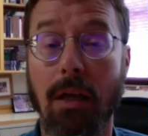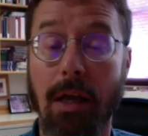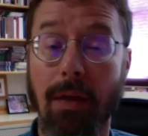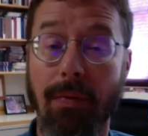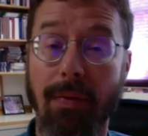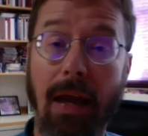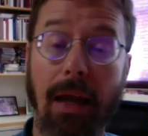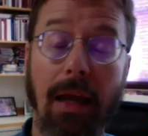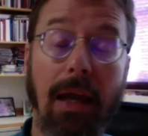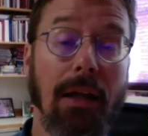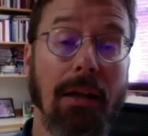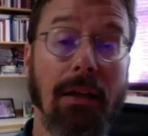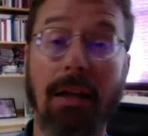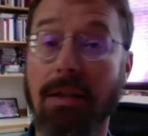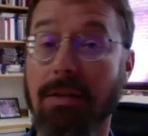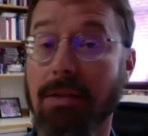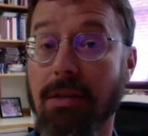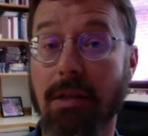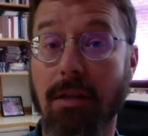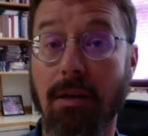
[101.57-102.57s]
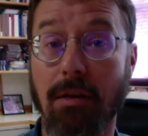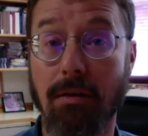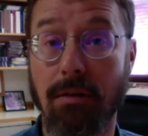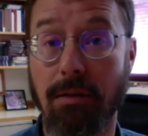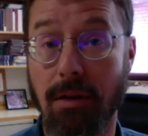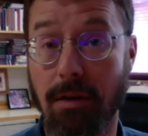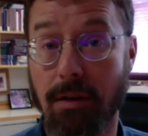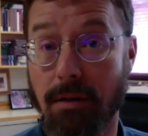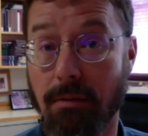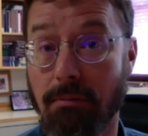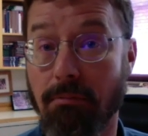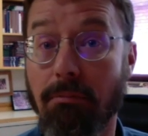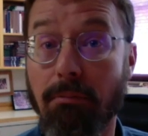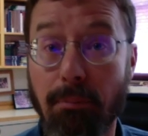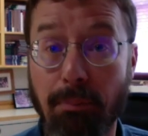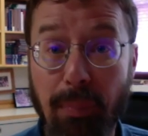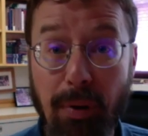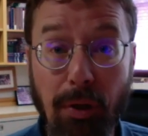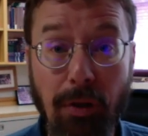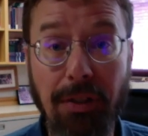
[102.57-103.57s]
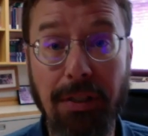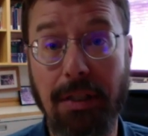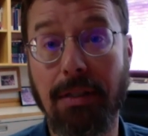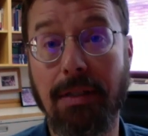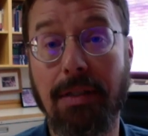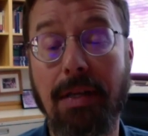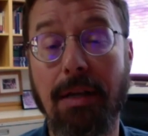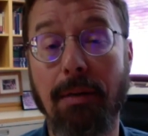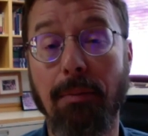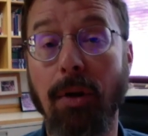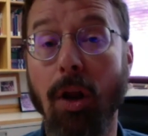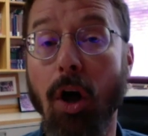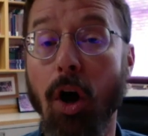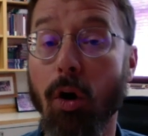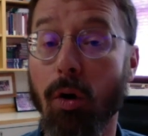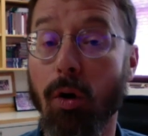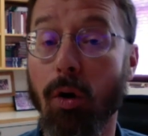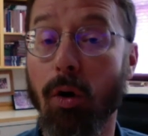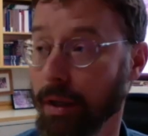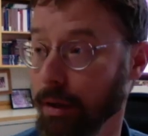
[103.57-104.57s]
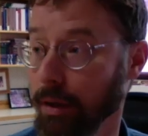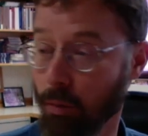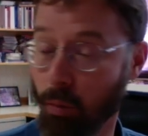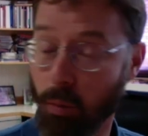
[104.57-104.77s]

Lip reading: And that kind of lets the building team know like